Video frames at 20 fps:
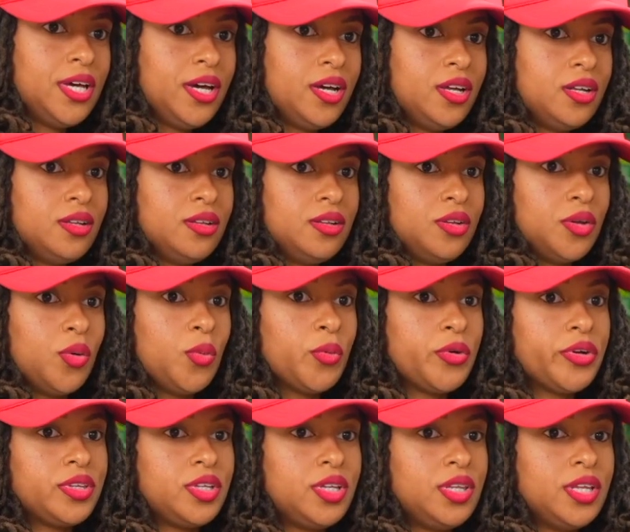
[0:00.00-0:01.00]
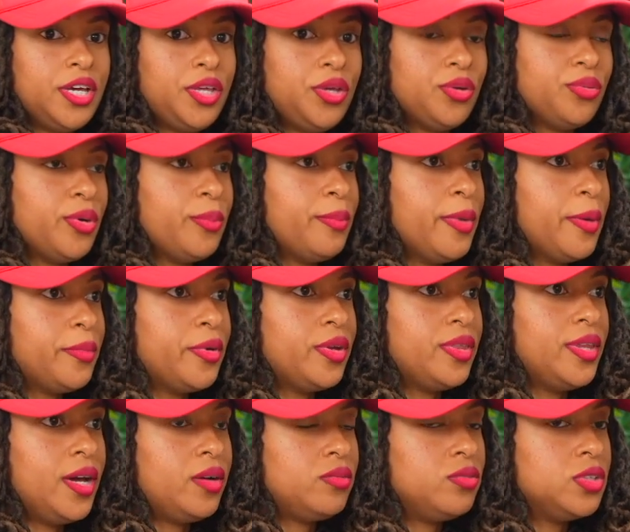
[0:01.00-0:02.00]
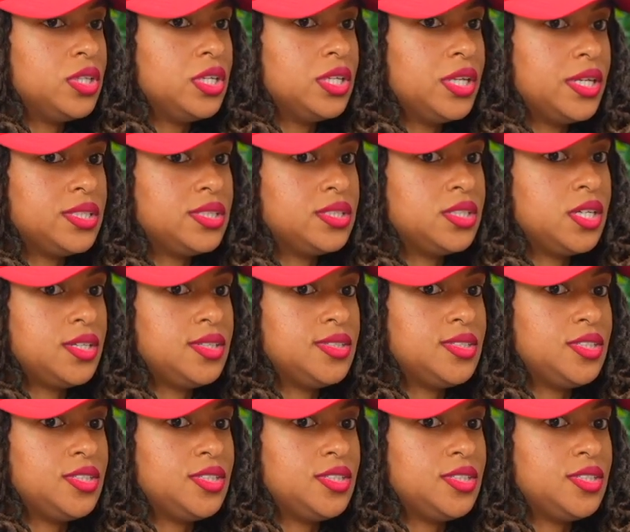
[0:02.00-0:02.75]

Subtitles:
that noteworthy that you remember that really like stuck